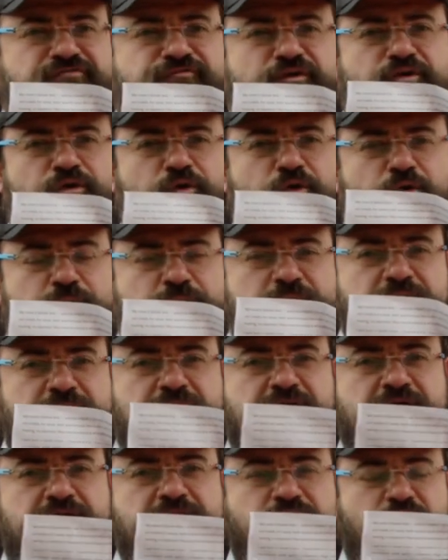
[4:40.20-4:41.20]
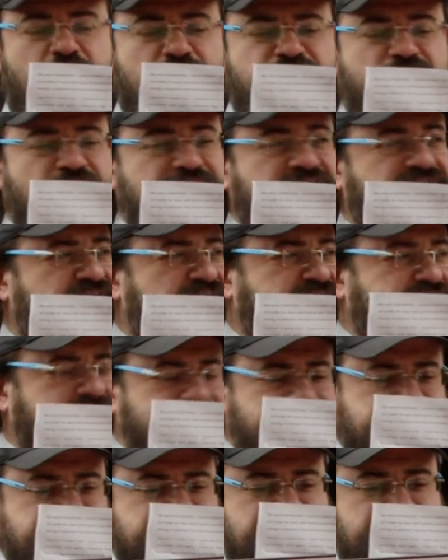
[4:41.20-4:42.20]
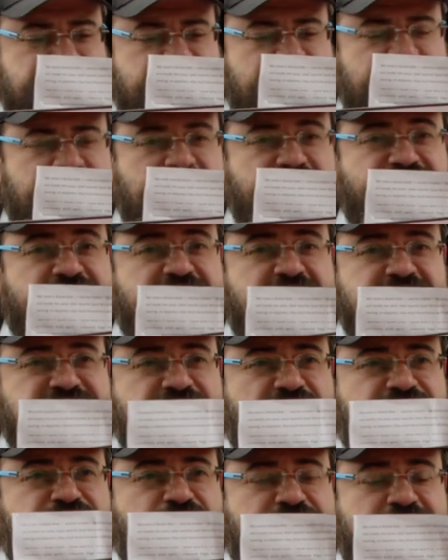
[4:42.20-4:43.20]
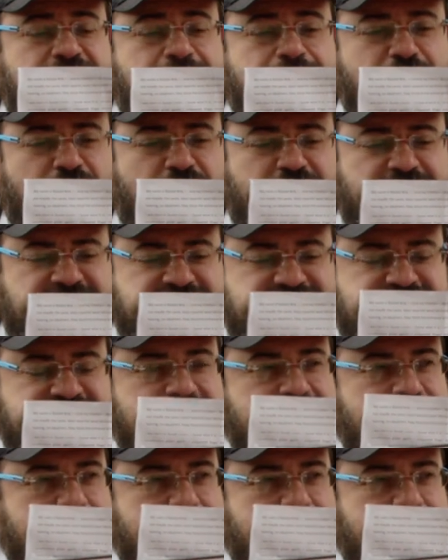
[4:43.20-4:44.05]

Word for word: for whom? Not for the victims. Confidential for the employees.